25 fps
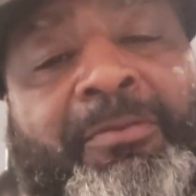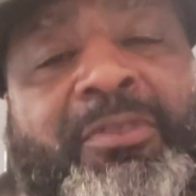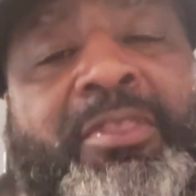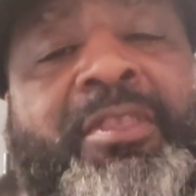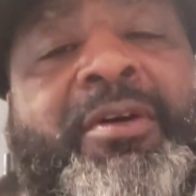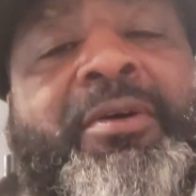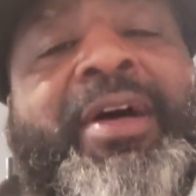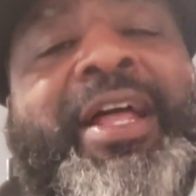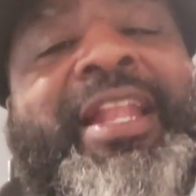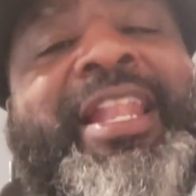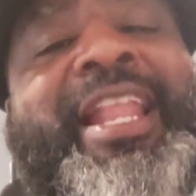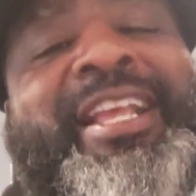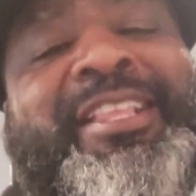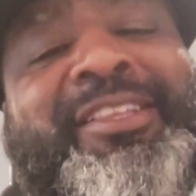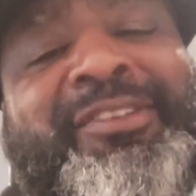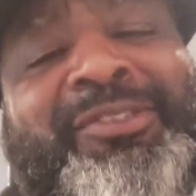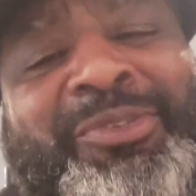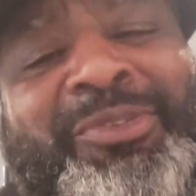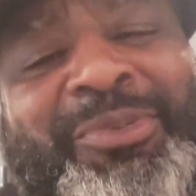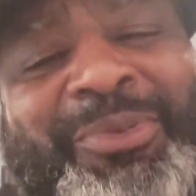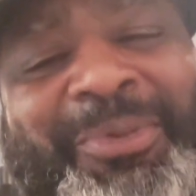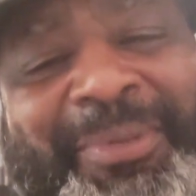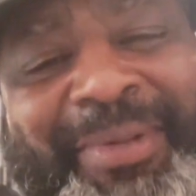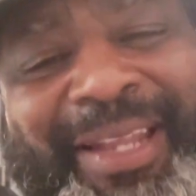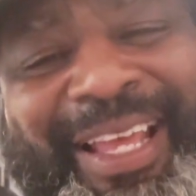I like
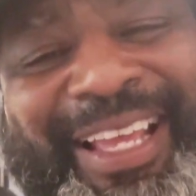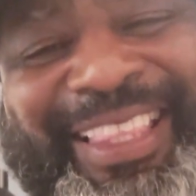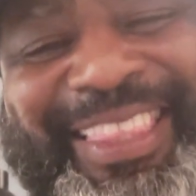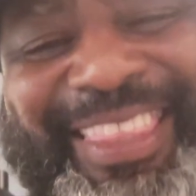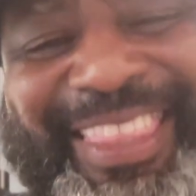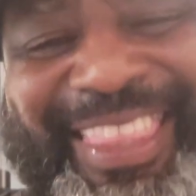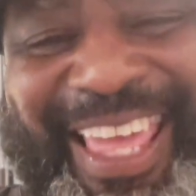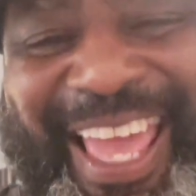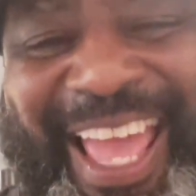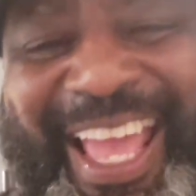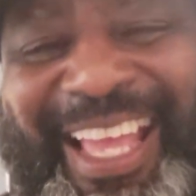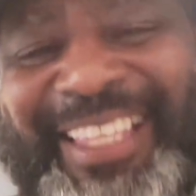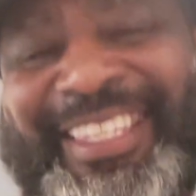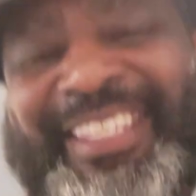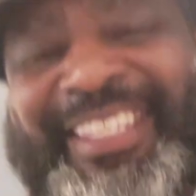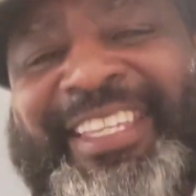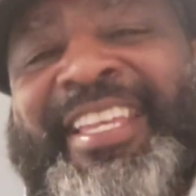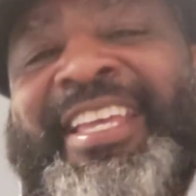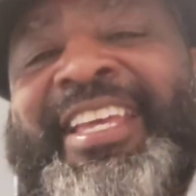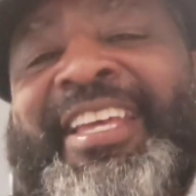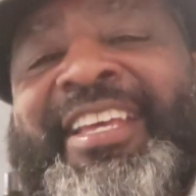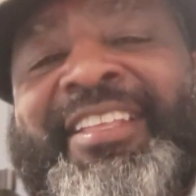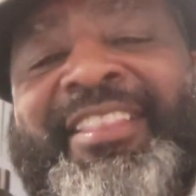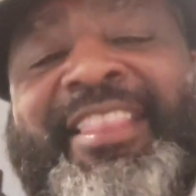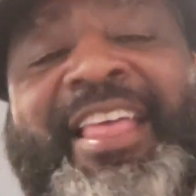to do them like that.
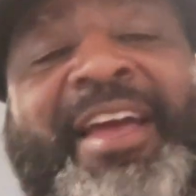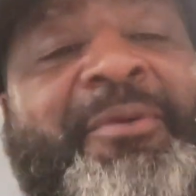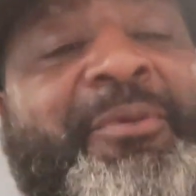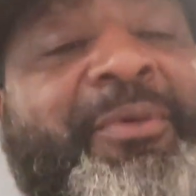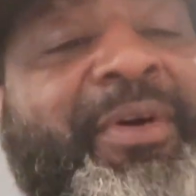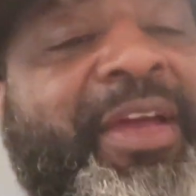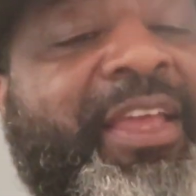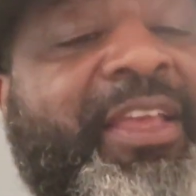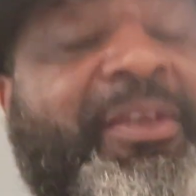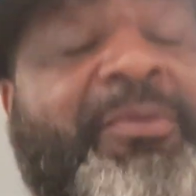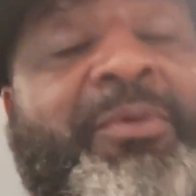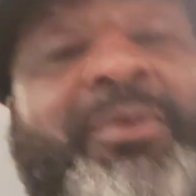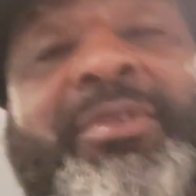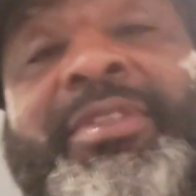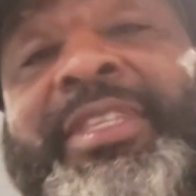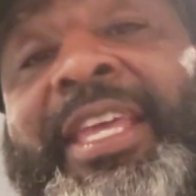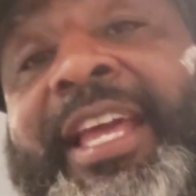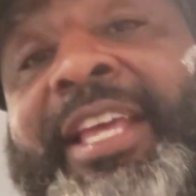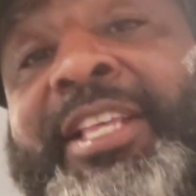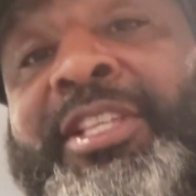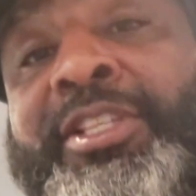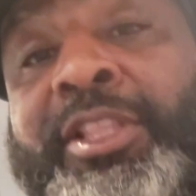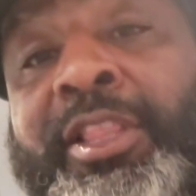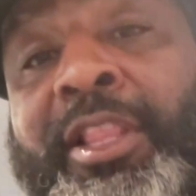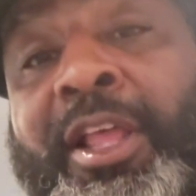That way, it won't
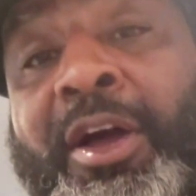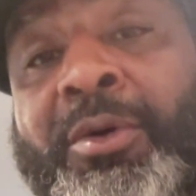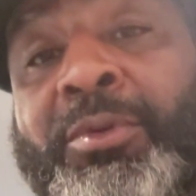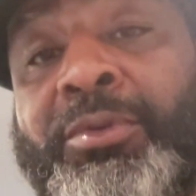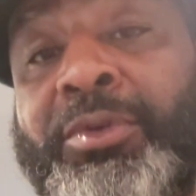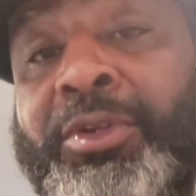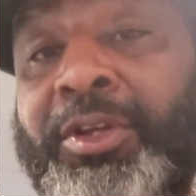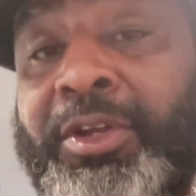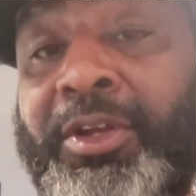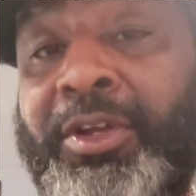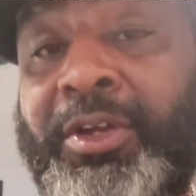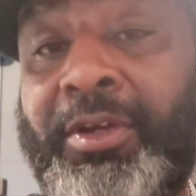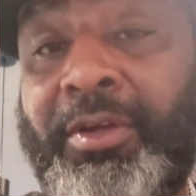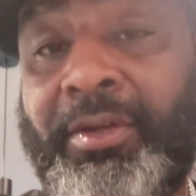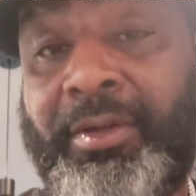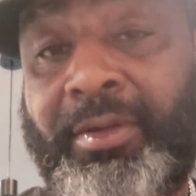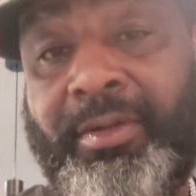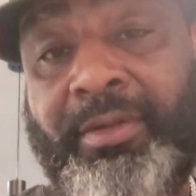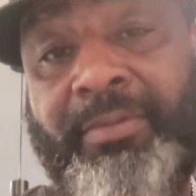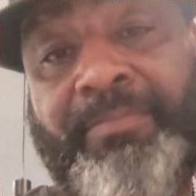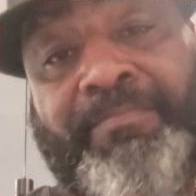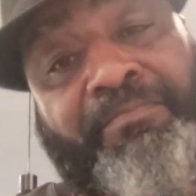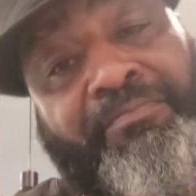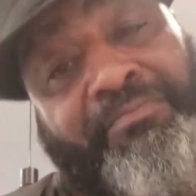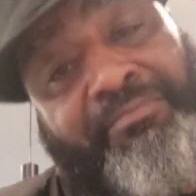take as long to
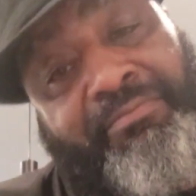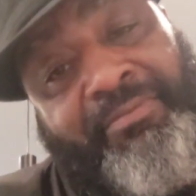cook.